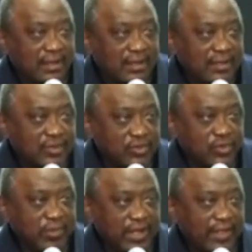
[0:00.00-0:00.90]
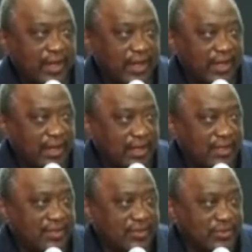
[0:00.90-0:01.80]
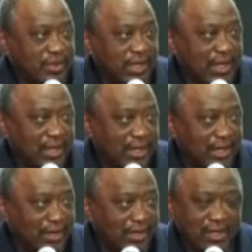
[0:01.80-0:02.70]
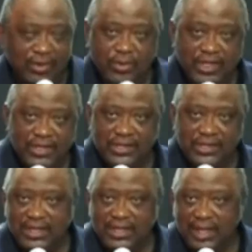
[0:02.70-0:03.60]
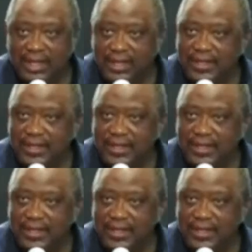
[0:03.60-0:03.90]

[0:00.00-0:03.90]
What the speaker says: Sue Mathenge, Sue Daddy now, I don't know whether she's here.